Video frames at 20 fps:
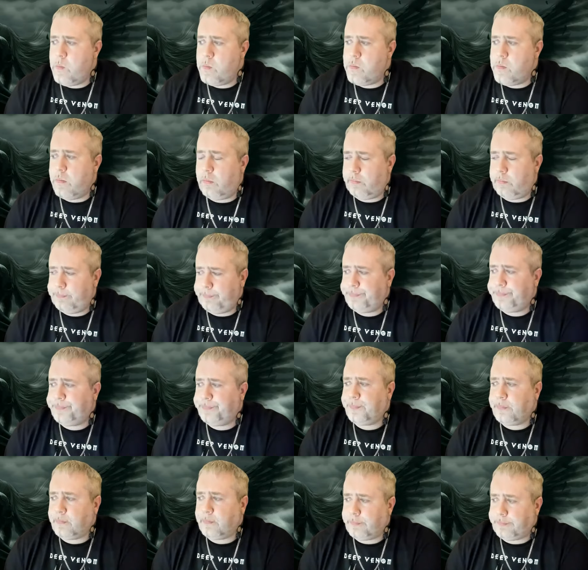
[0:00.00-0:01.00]

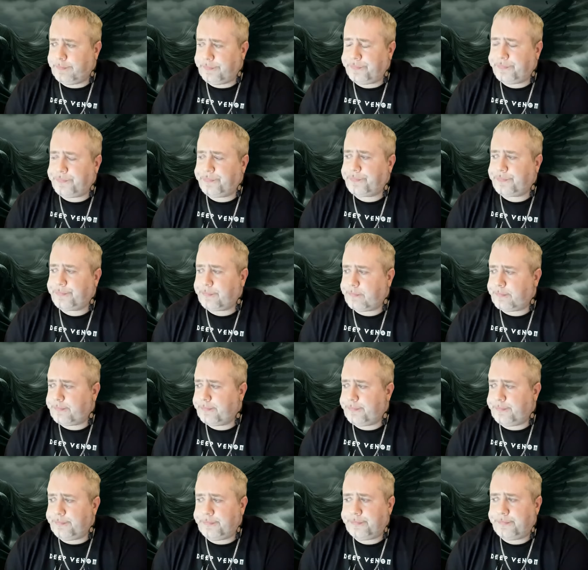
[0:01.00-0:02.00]

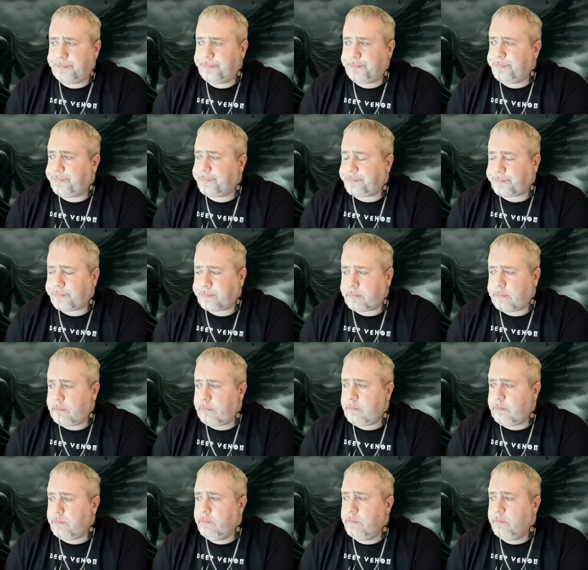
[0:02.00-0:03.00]

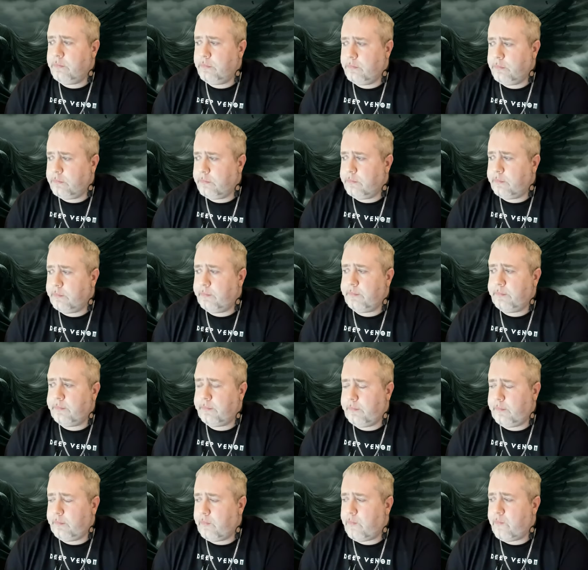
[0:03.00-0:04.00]

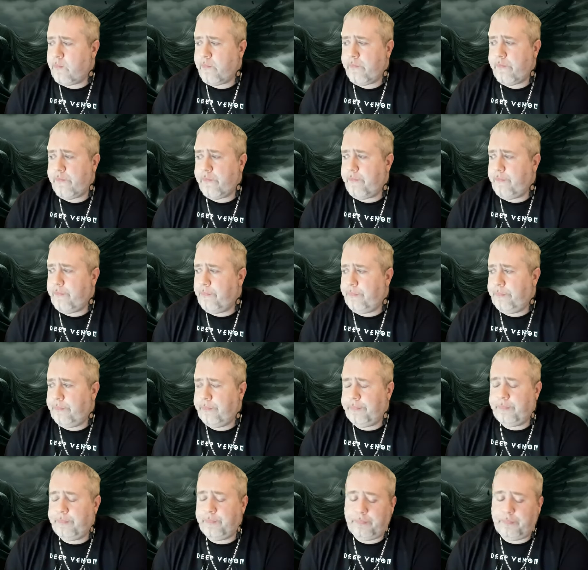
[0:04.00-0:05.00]

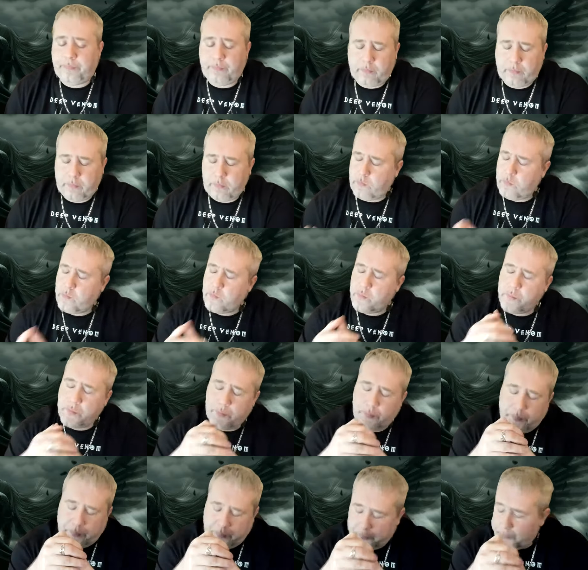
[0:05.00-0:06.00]

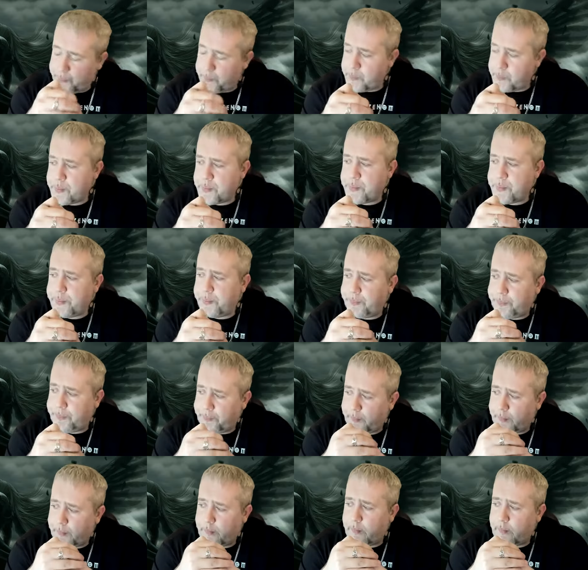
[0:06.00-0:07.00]

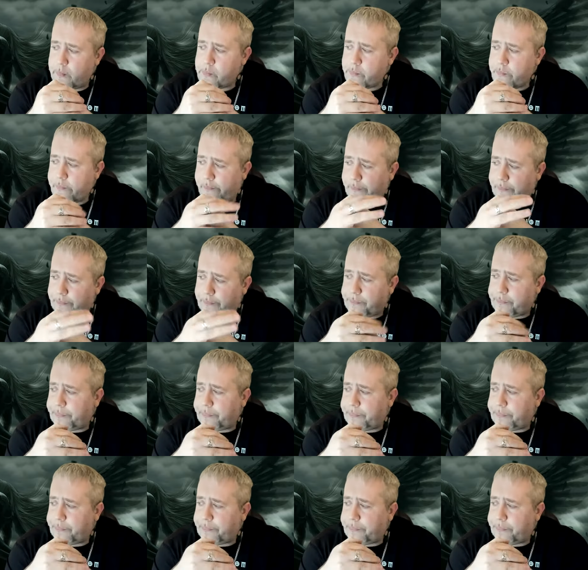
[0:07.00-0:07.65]
(silence)